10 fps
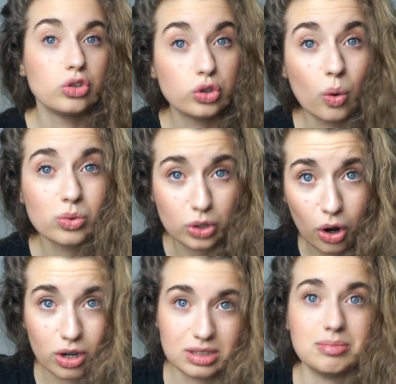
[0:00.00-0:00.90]
don't
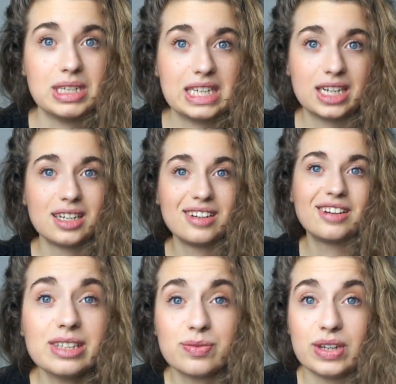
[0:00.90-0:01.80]
talk to me.
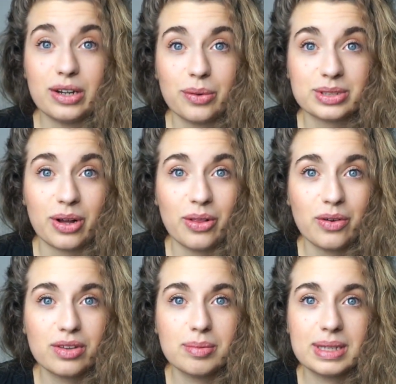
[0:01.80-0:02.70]
This video is all
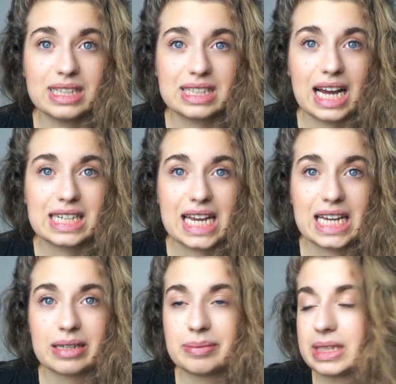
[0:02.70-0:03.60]
over the place,
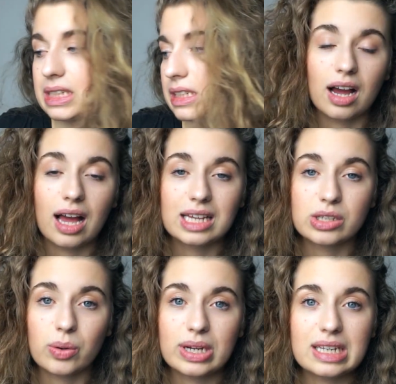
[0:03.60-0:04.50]
goddamn. As
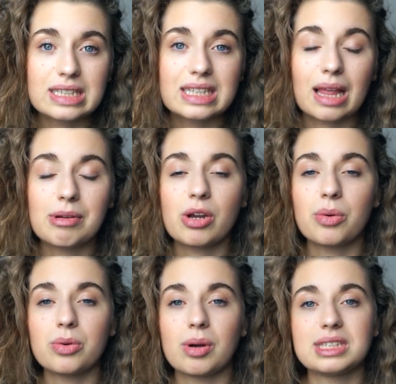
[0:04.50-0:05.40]
always, let me know
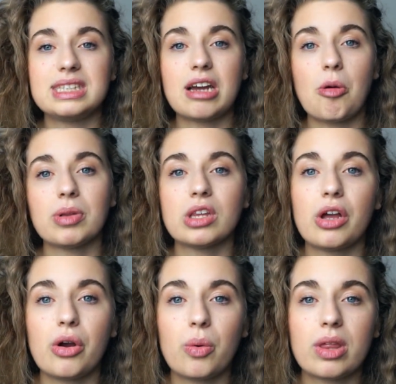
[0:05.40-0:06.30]
what you want to see down
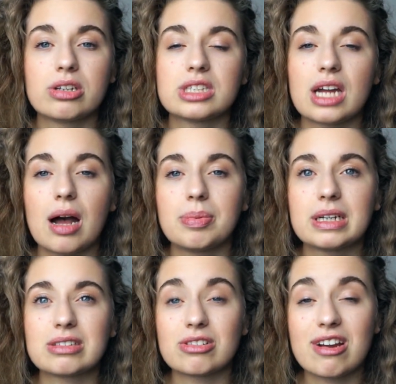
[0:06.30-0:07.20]
below, whether it's
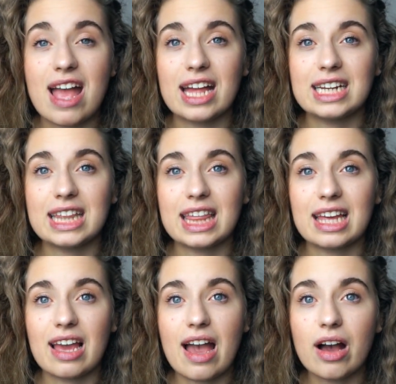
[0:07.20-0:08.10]
topics or
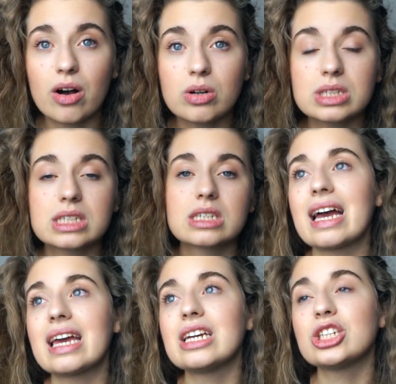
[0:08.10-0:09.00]
anything else.
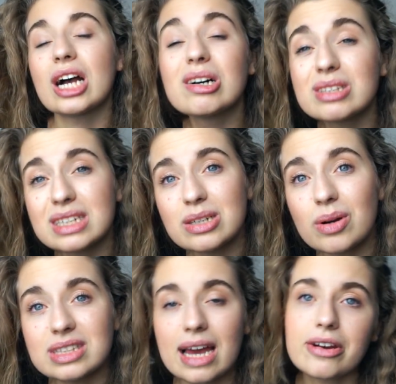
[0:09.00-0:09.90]
I shall see you
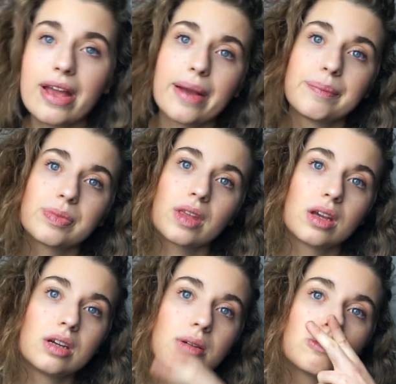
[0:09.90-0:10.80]
on Saturday.
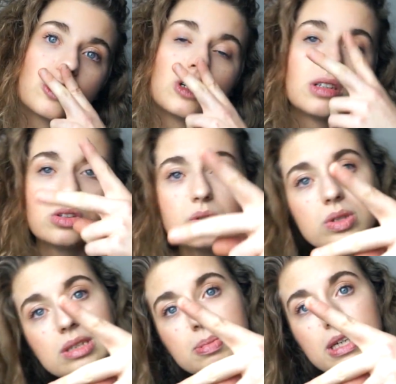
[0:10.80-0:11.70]

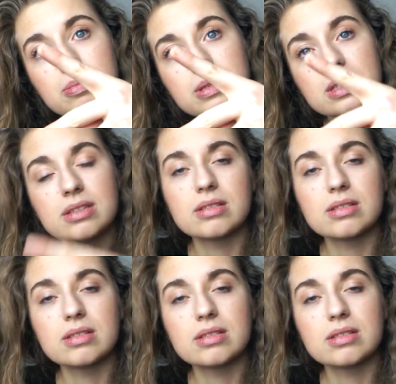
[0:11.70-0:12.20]
Deuces, peeps.